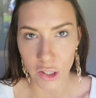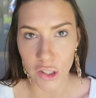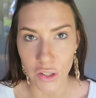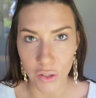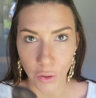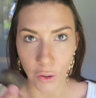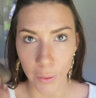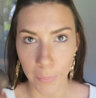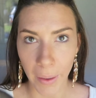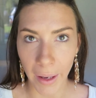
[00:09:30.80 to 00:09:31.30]
just
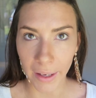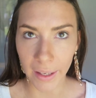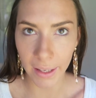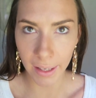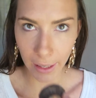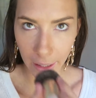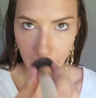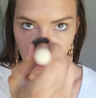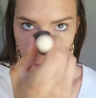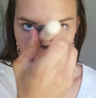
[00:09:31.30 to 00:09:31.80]
go back
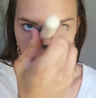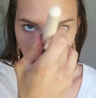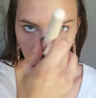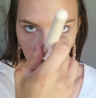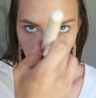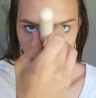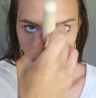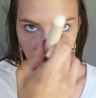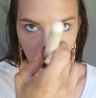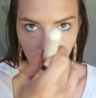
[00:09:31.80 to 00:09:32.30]

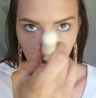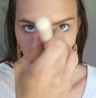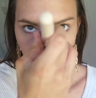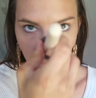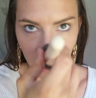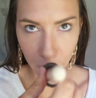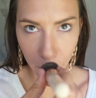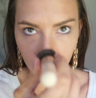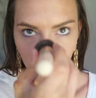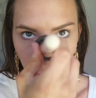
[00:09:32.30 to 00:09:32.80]
in
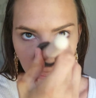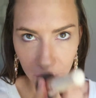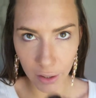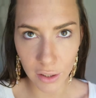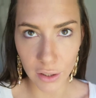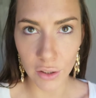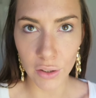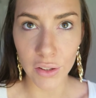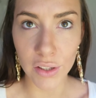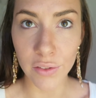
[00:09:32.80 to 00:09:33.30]
with whatever you
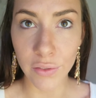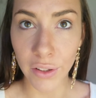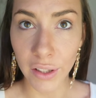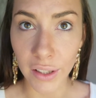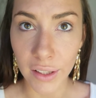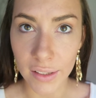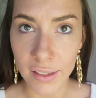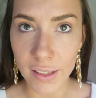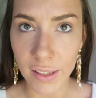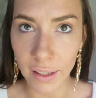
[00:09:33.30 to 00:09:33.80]
use for your
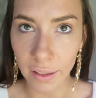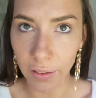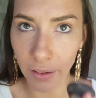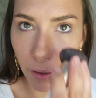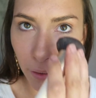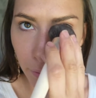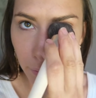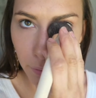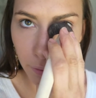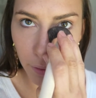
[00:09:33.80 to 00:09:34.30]

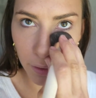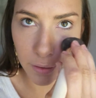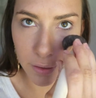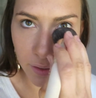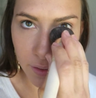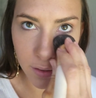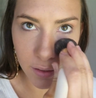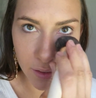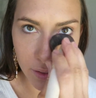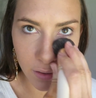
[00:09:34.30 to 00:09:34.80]
concealer and
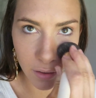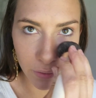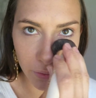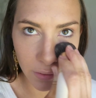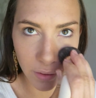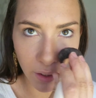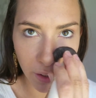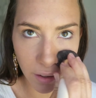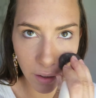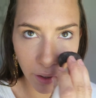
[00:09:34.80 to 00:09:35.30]
just to soften
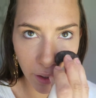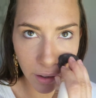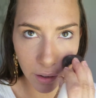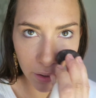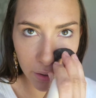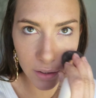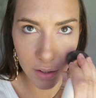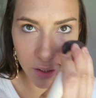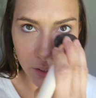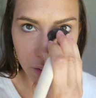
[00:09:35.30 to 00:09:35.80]
that out,
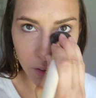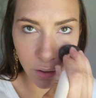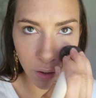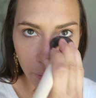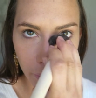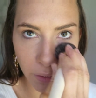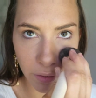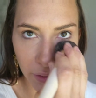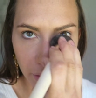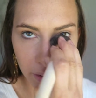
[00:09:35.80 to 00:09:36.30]
because you don't
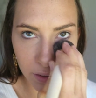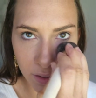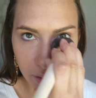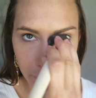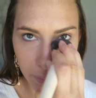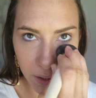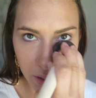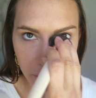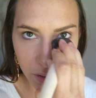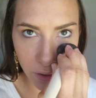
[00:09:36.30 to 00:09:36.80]
want that to
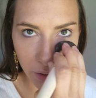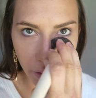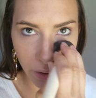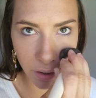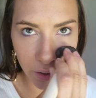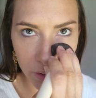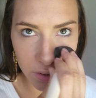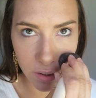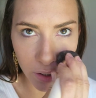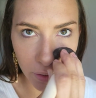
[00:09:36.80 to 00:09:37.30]
be too
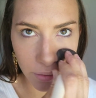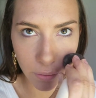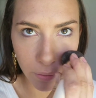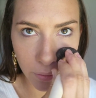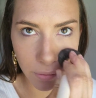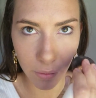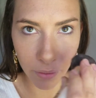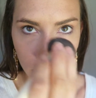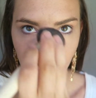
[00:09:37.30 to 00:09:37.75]
harsh at all.